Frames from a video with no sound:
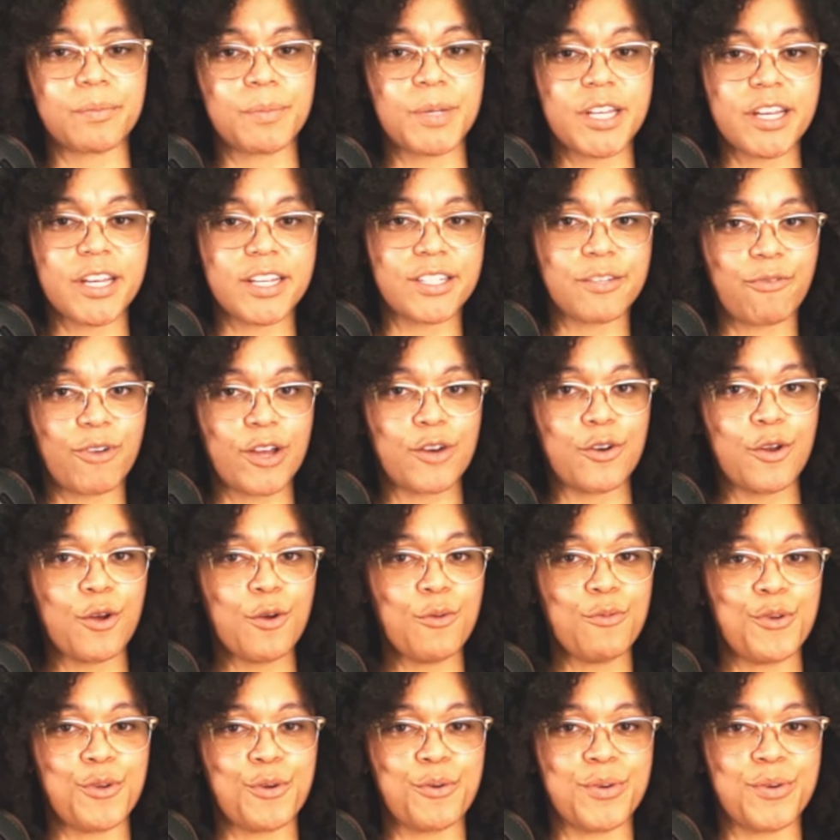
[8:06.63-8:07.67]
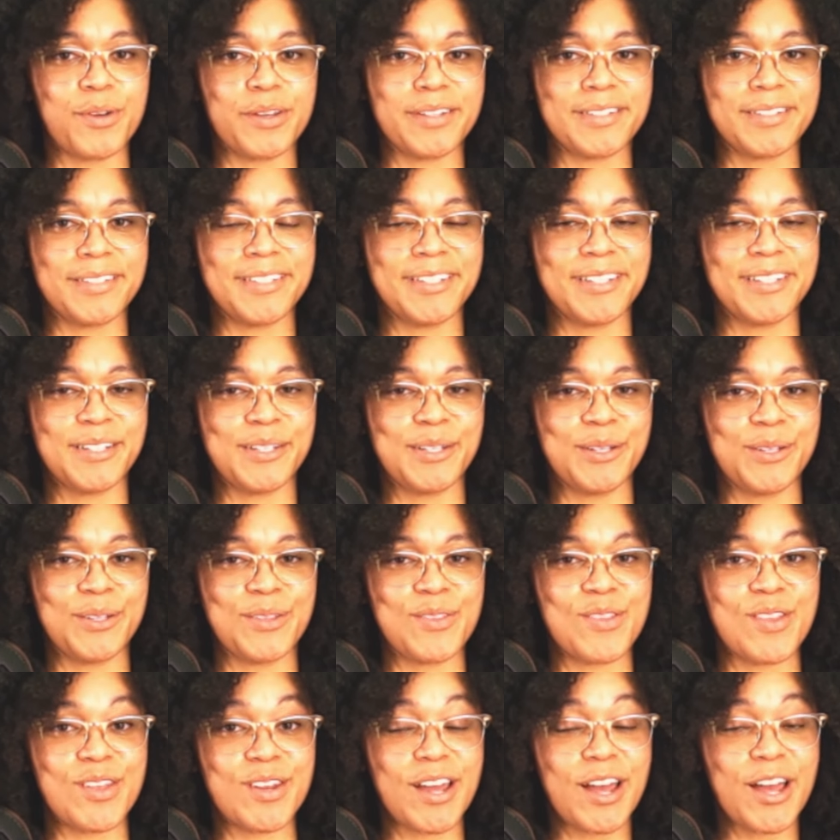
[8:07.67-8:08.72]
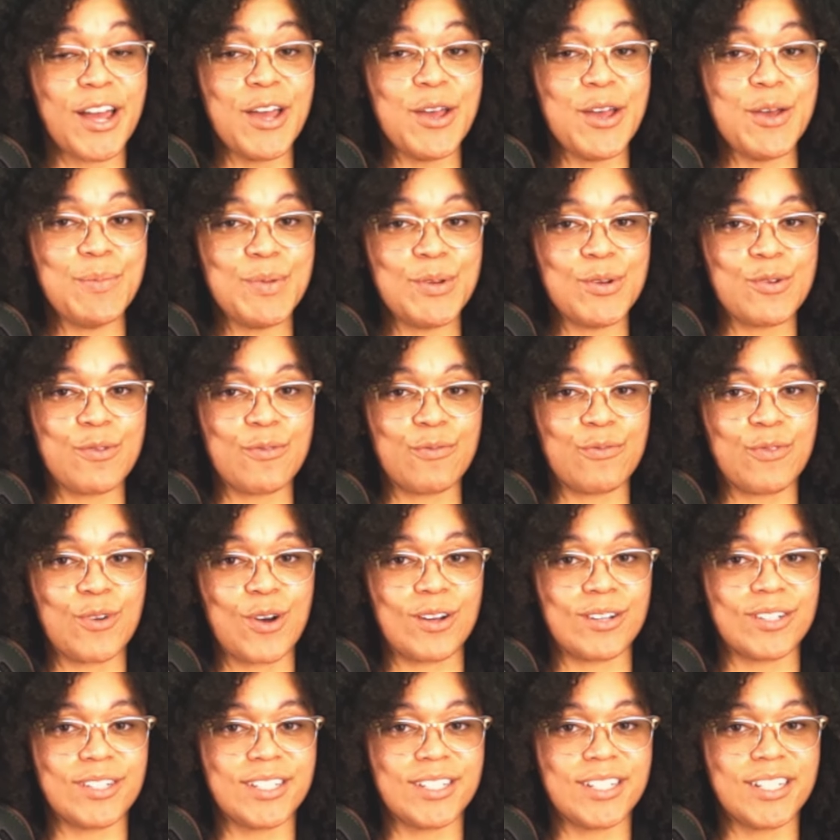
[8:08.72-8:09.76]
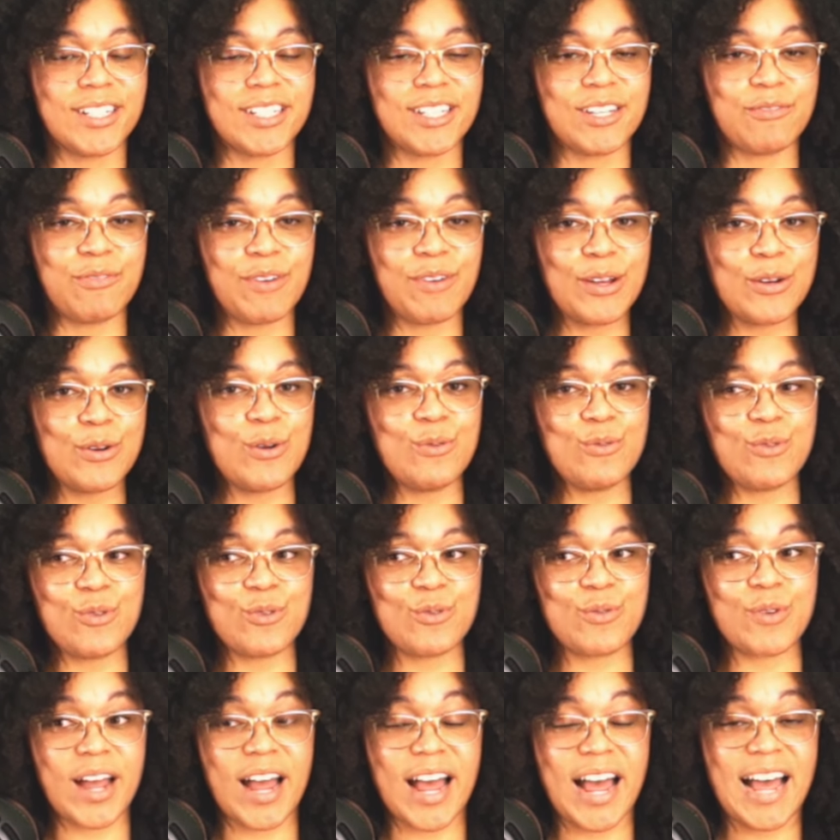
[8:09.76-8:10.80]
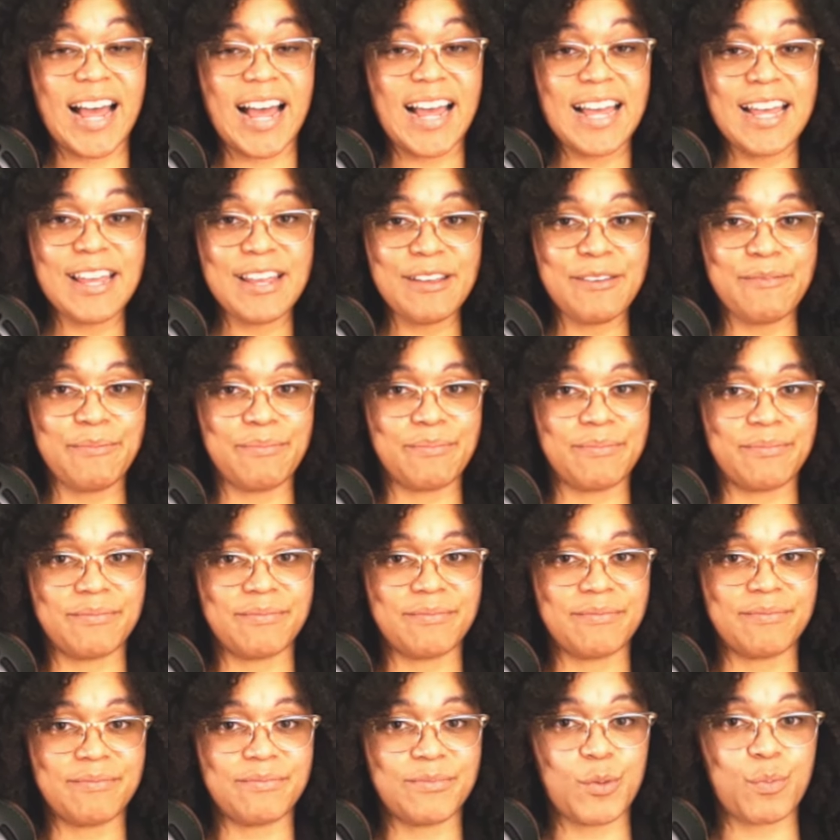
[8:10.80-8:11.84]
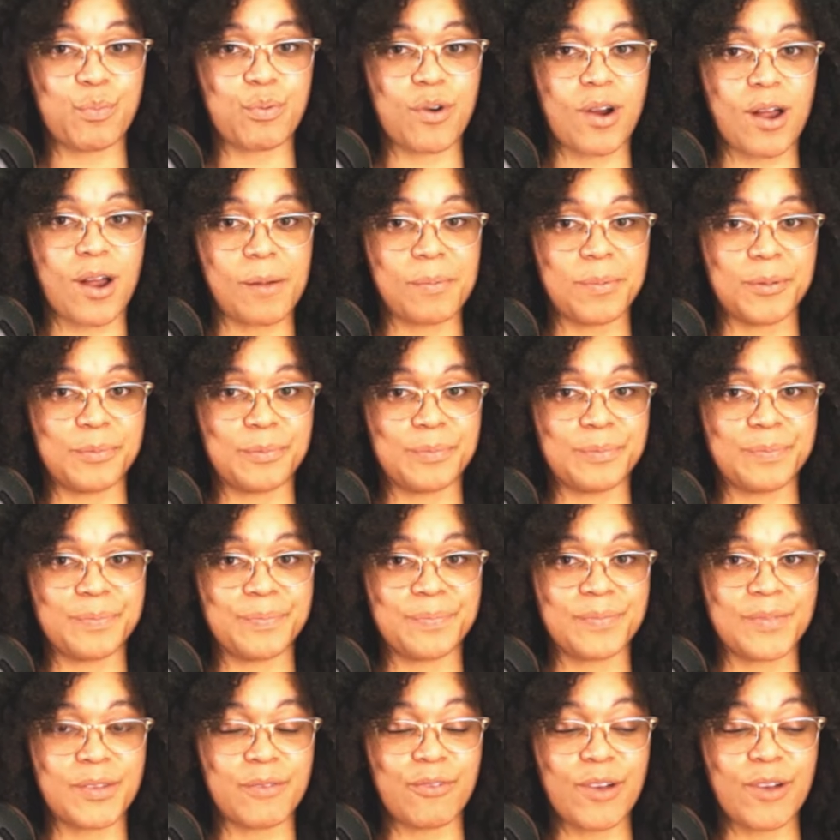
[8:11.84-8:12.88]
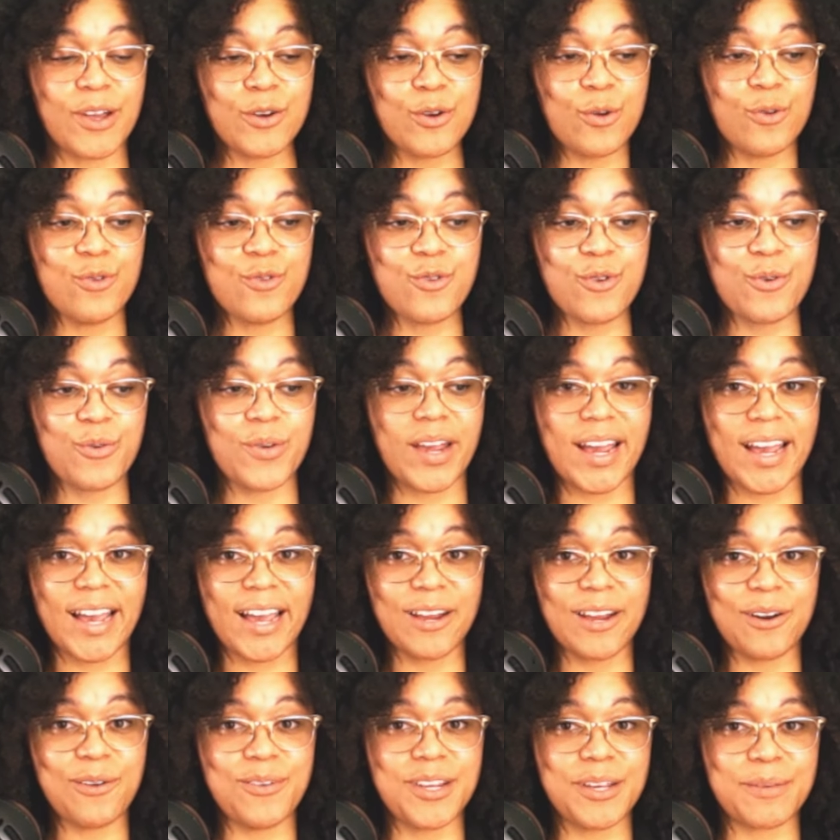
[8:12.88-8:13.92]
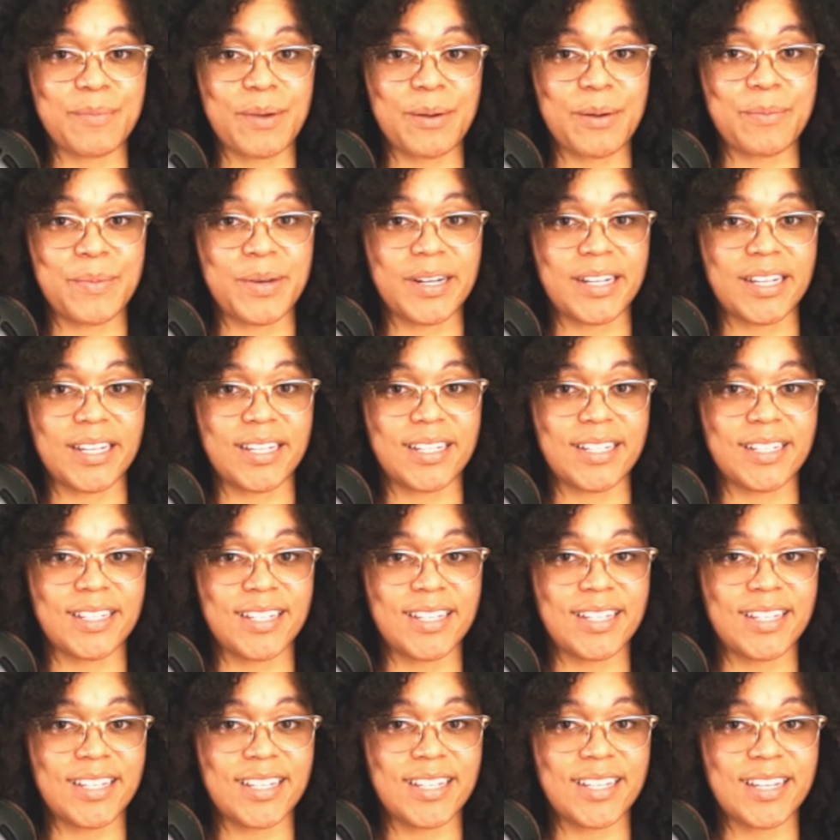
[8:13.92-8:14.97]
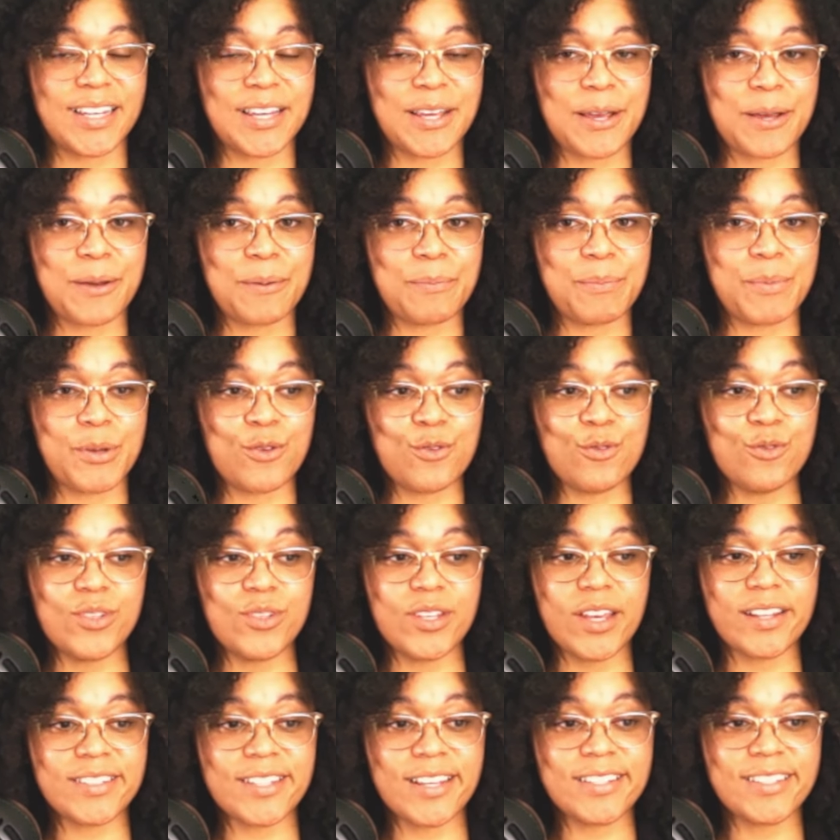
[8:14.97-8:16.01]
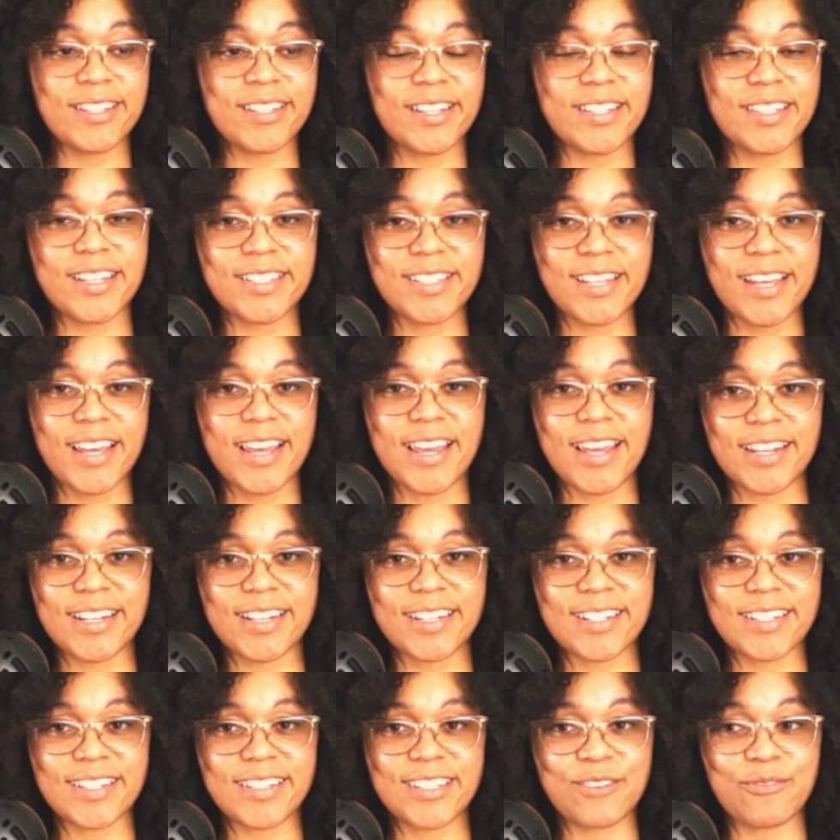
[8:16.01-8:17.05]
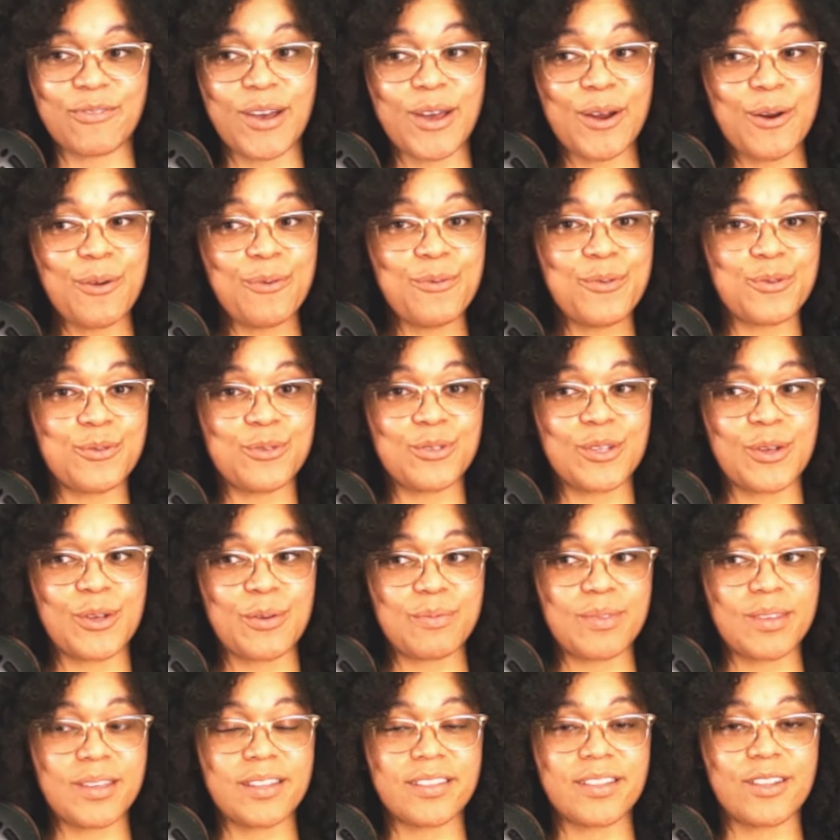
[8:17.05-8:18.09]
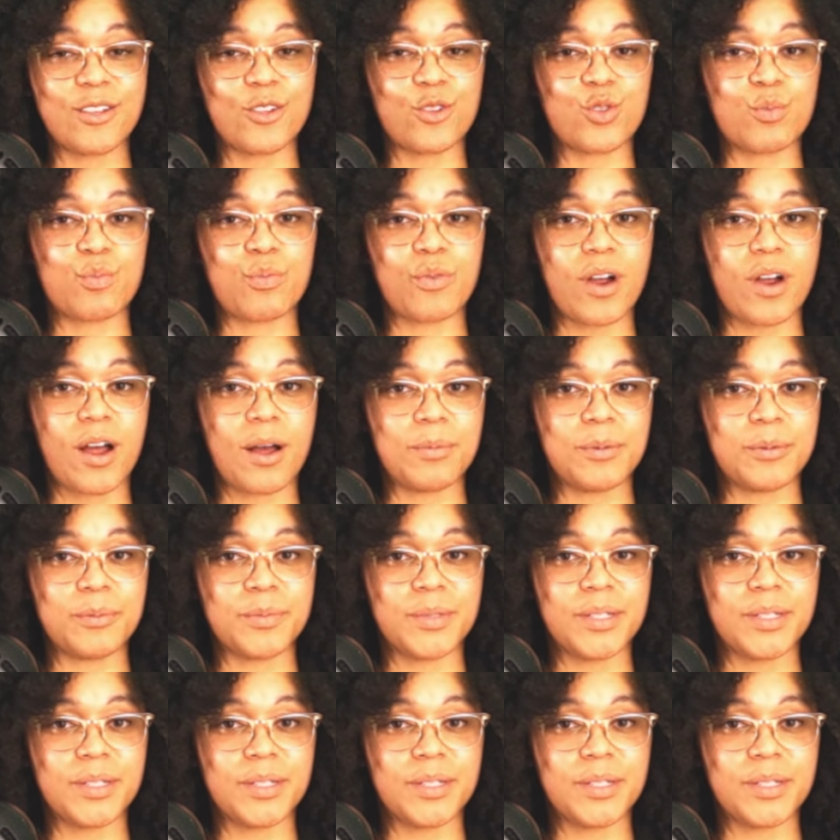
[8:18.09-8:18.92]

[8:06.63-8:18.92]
because if I don't do it, then I am in default. If I don't do it, I'm the problem. If I don't do it, I don't get my money. But you take. If I don't do something, there's a problem.